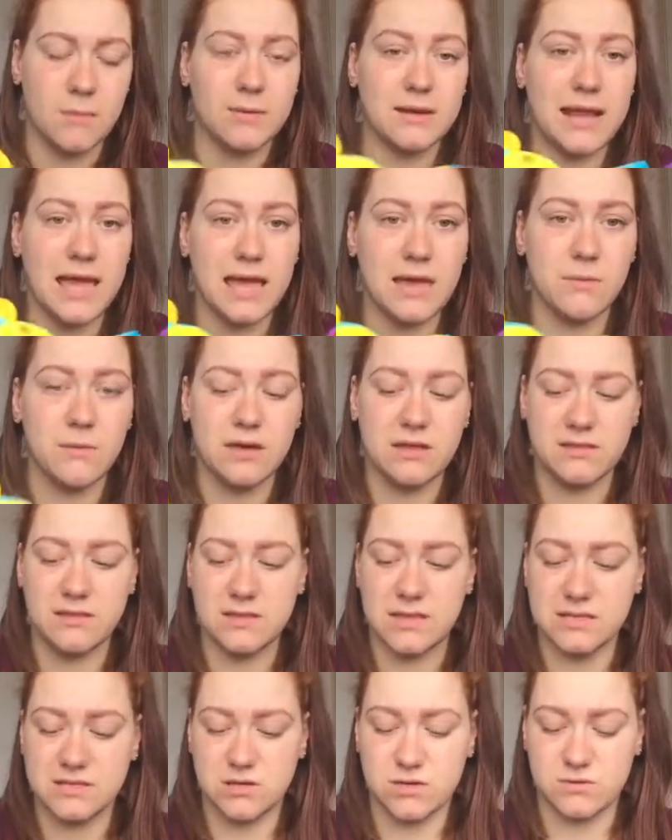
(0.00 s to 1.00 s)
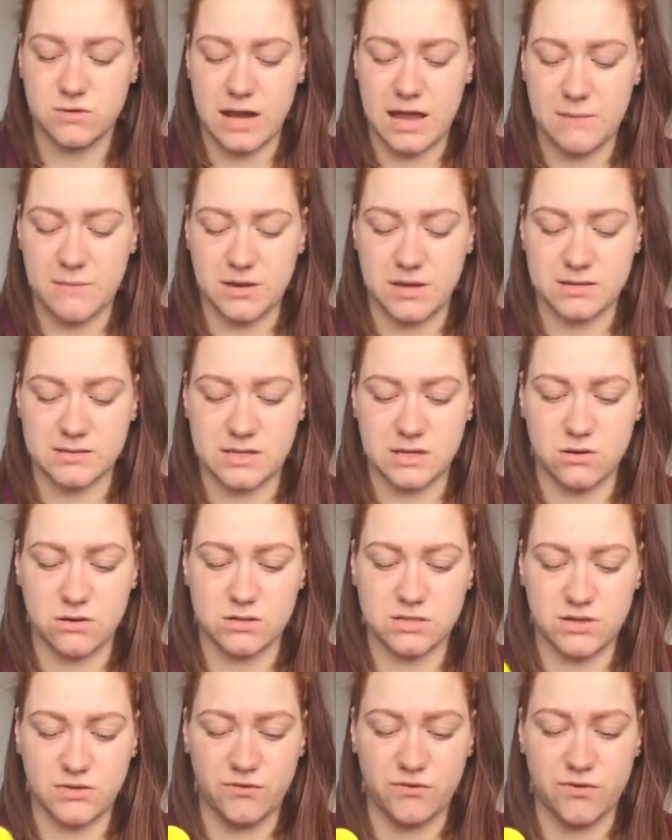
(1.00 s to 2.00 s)
play with, and these are great because they've
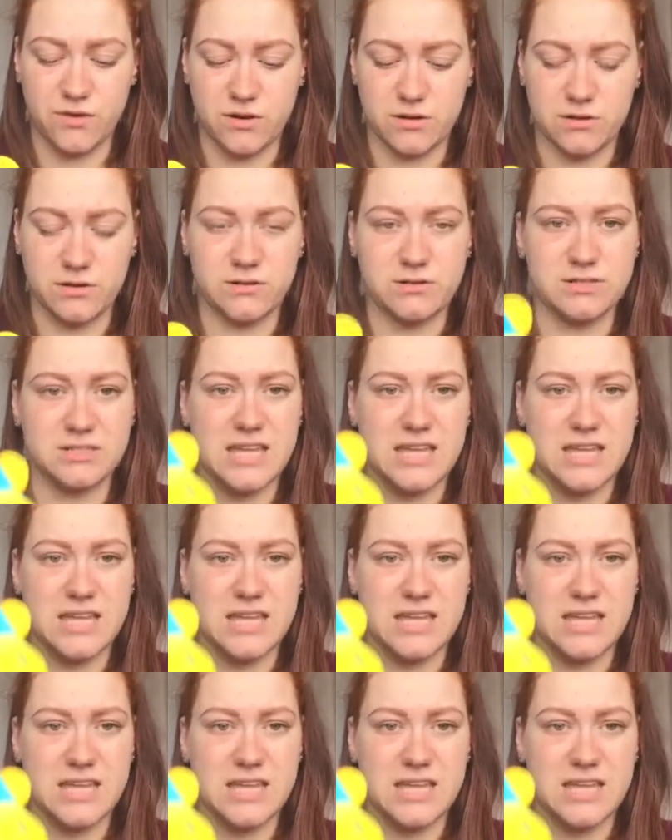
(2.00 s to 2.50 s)
got different